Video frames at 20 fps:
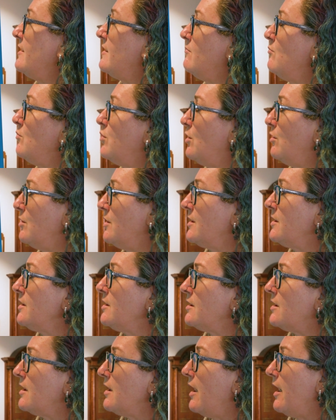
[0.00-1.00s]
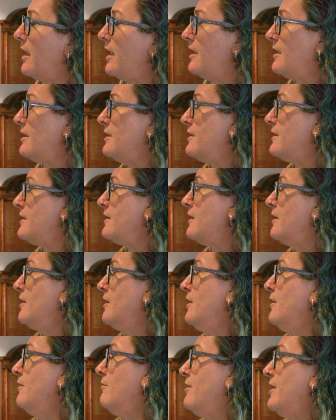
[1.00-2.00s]
as important, and
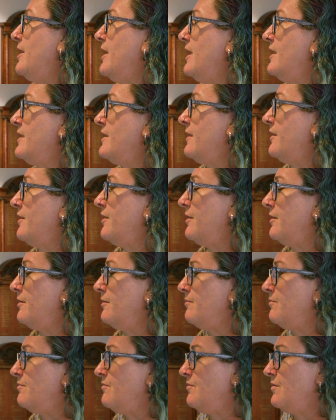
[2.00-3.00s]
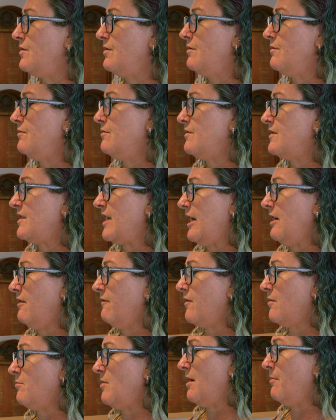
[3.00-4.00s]
we need to take
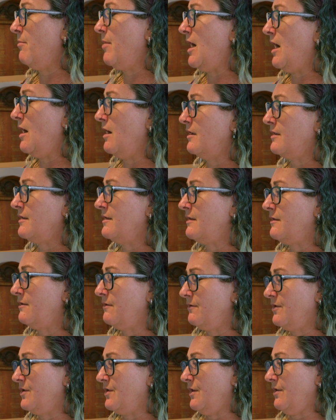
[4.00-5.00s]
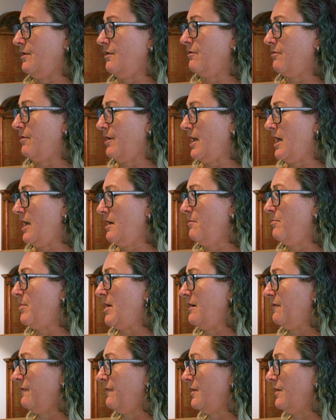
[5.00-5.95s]
from our past to create a better